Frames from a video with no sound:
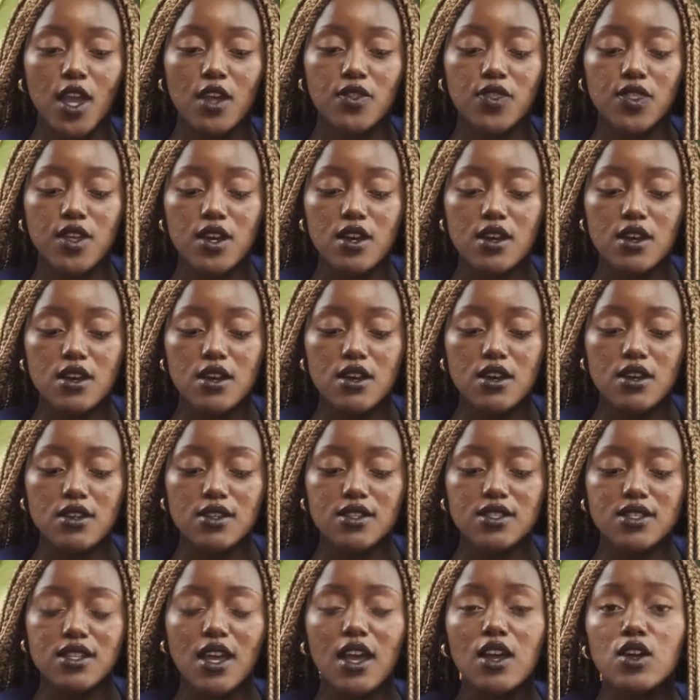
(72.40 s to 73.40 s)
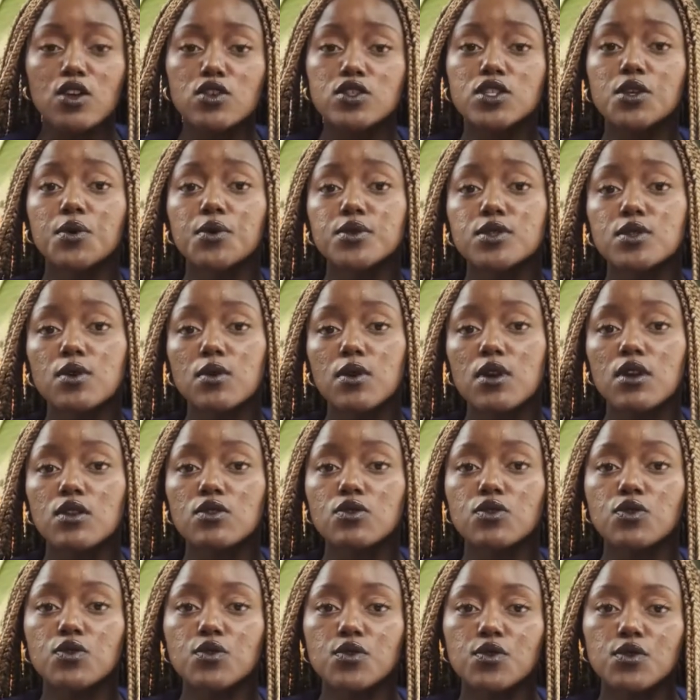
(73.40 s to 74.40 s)
the cycles I was
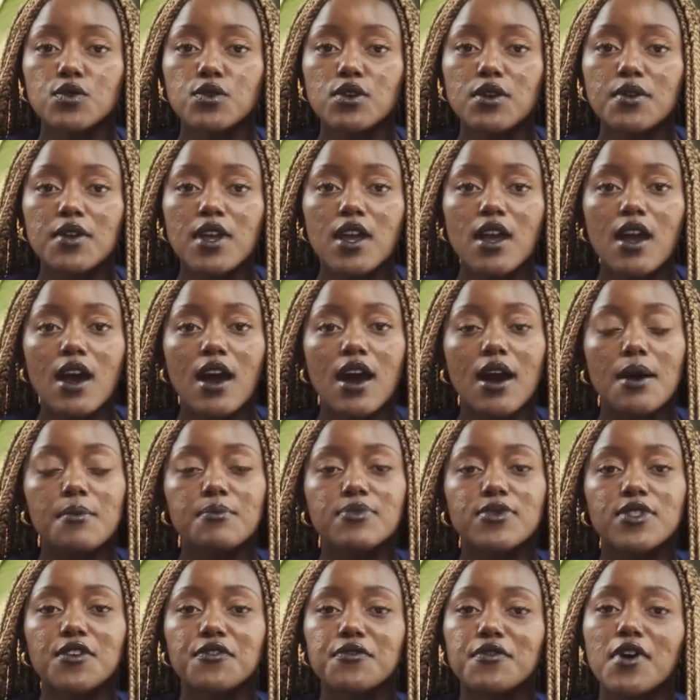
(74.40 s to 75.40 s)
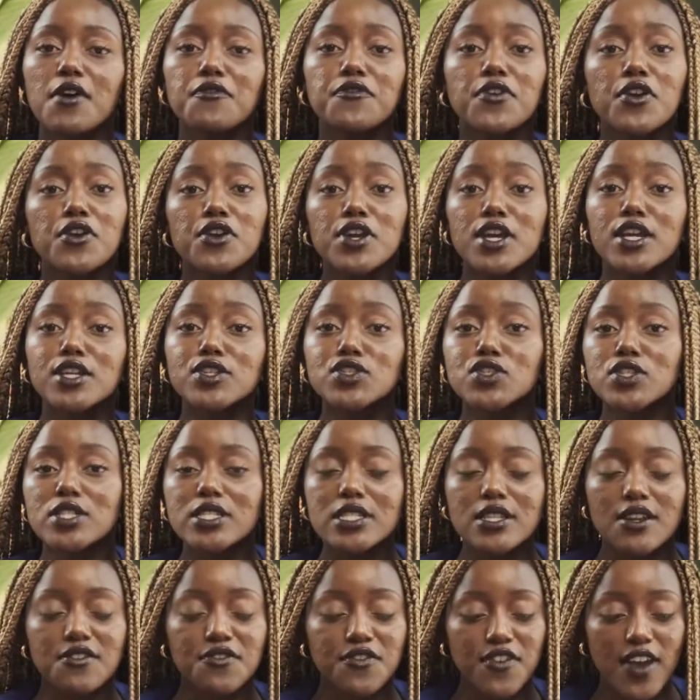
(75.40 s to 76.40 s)
going through. A very
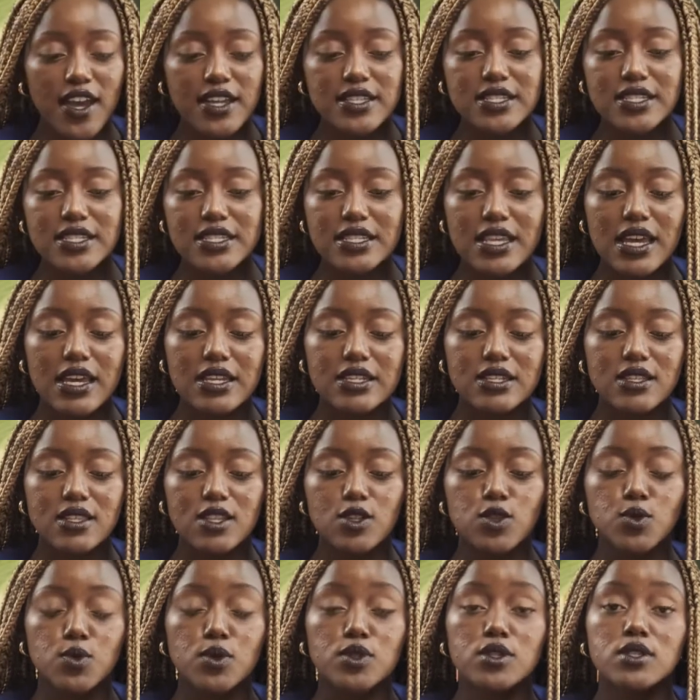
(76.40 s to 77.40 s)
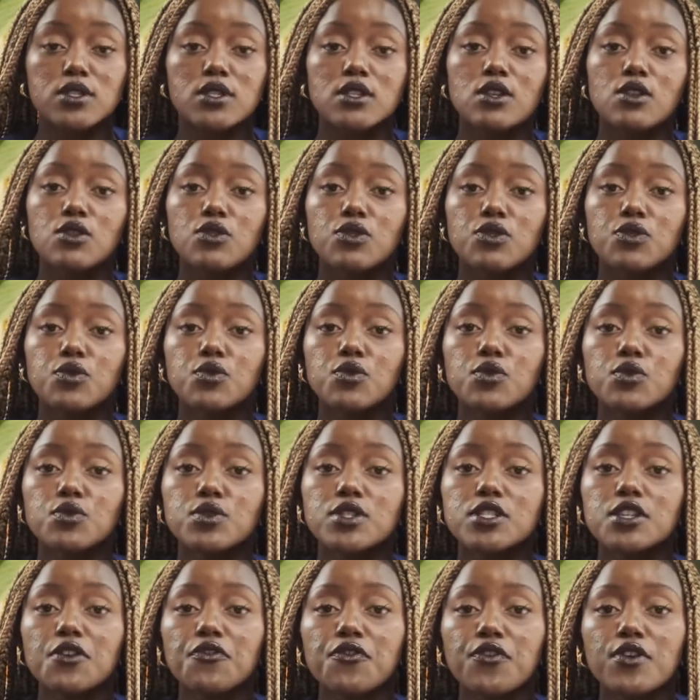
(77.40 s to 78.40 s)
interesting fact is that this was through
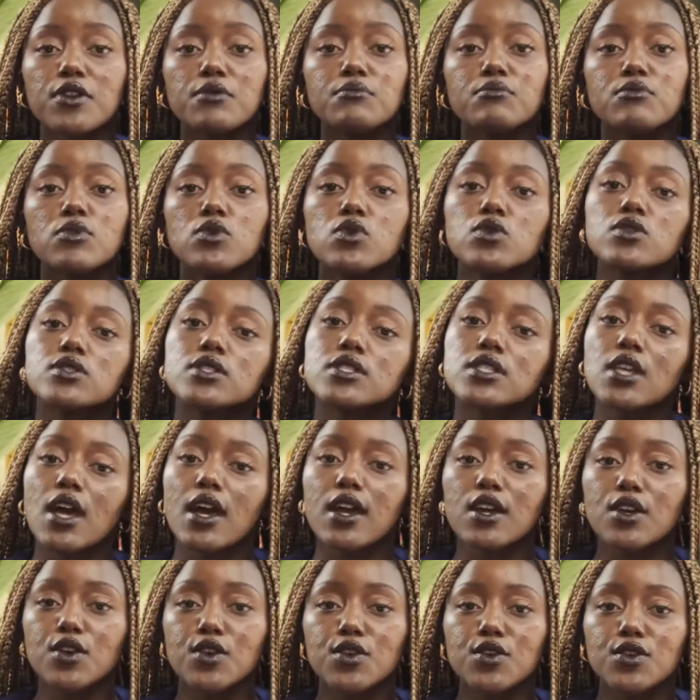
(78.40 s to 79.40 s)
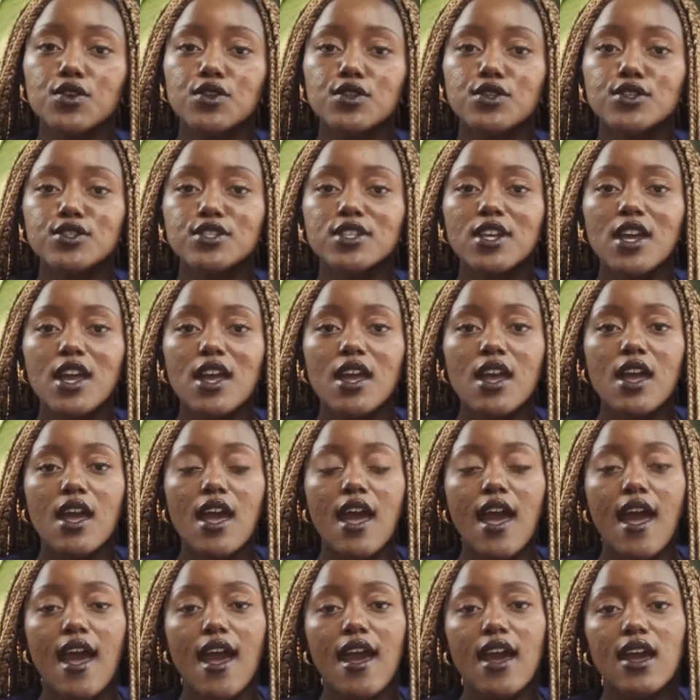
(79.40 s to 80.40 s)
different moon cycles
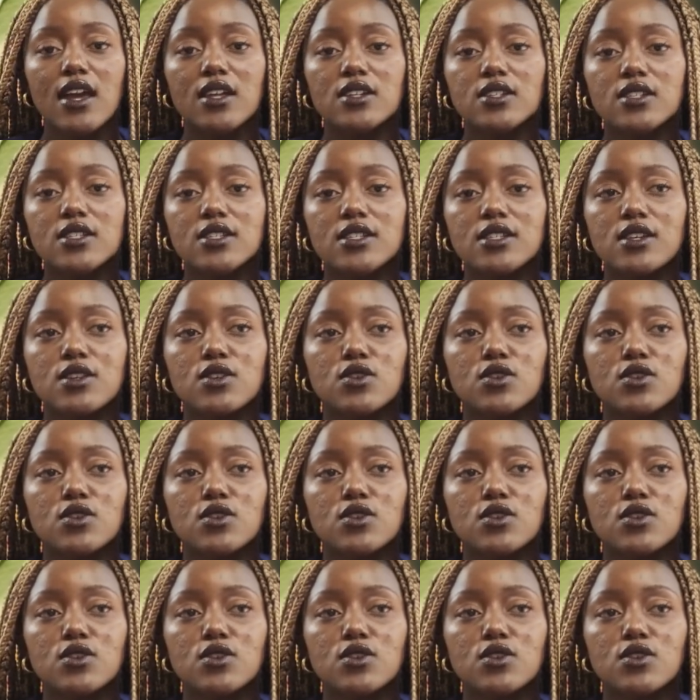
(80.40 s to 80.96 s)
and,